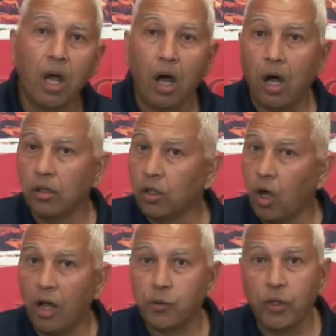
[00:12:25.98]

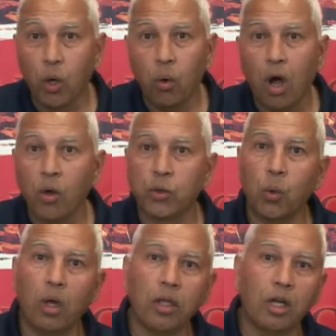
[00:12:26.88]
As we know, also
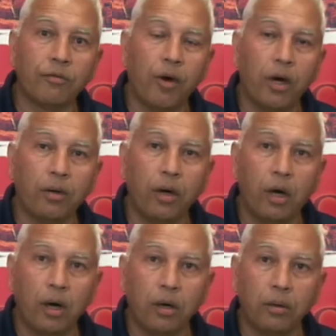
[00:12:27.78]
a lot of
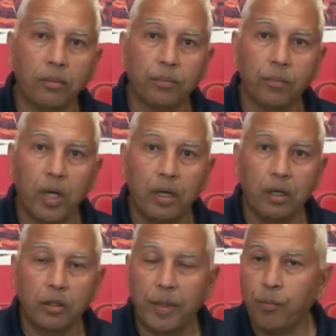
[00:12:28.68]
our
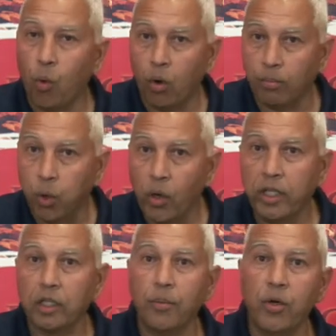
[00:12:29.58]
the people who are employed in
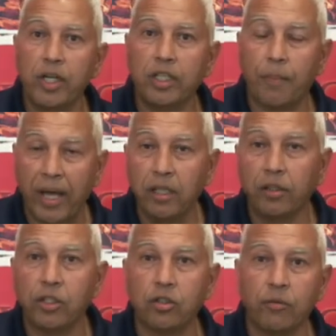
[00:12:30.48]
the community depend on
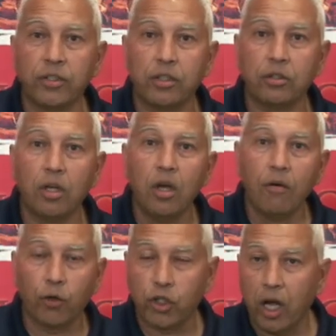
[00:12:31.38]
these services
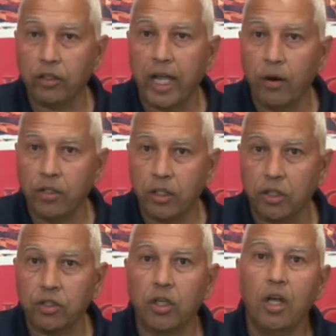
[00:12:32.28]
for childcare and
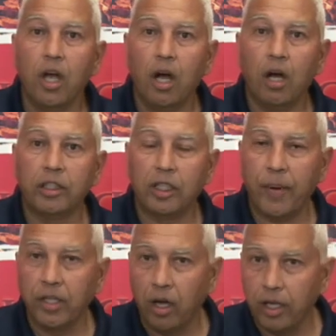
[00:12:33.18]
such. They
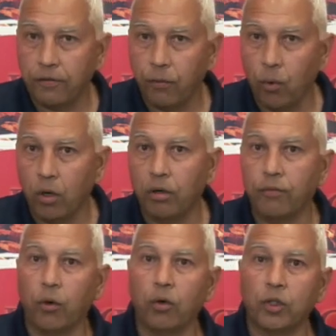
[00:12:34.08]
depend on it
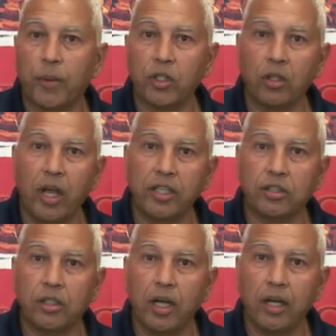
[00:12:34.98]
for
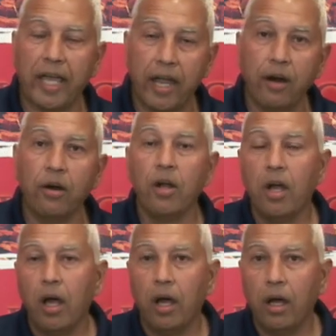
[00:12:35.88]
specialized care,
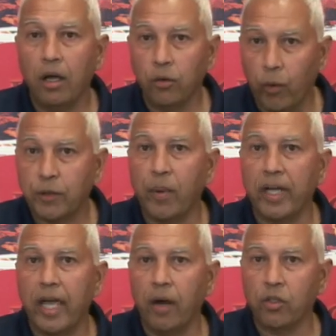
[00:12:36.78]

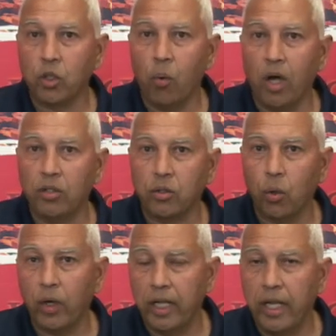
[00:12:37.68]
respite care, and so on.
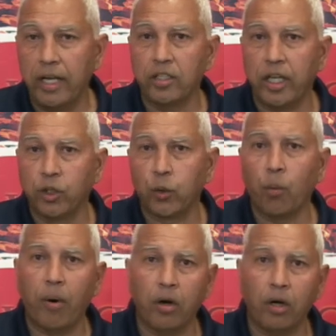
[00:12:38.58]
So it is an integral
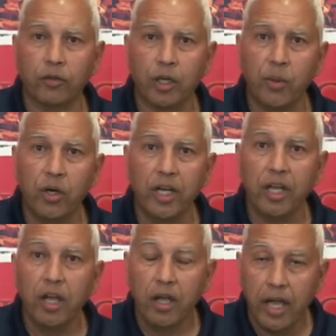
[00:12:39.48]
part of our community.
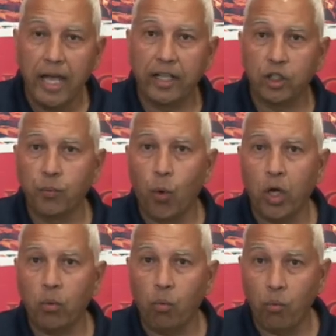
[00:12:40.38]
And at this
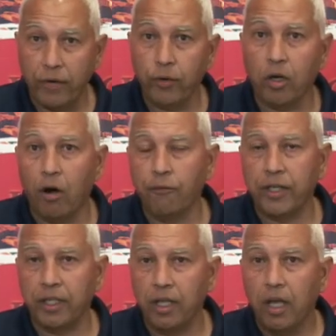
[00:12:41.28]
point, we feel
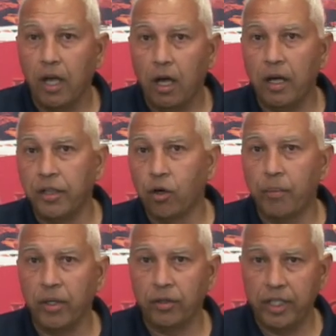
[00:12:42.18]
confident in their
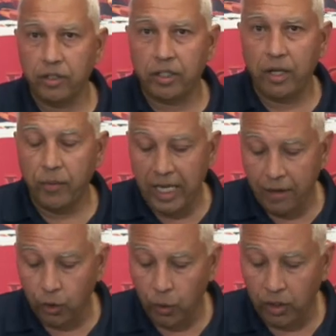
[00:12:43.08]
abilities, and we
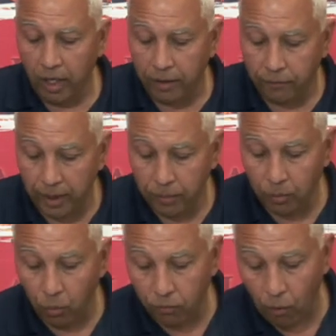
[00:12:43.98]
gave the green light for them to
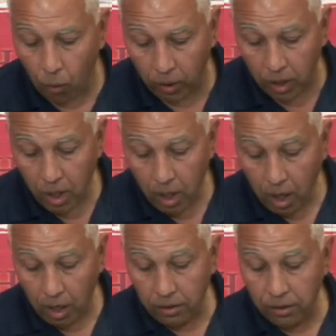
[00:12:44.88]
move forward
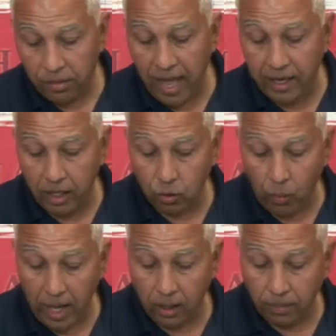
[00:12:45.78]
on that as
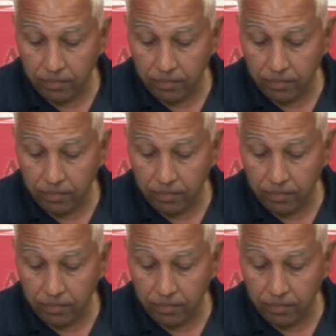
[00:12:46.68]
well.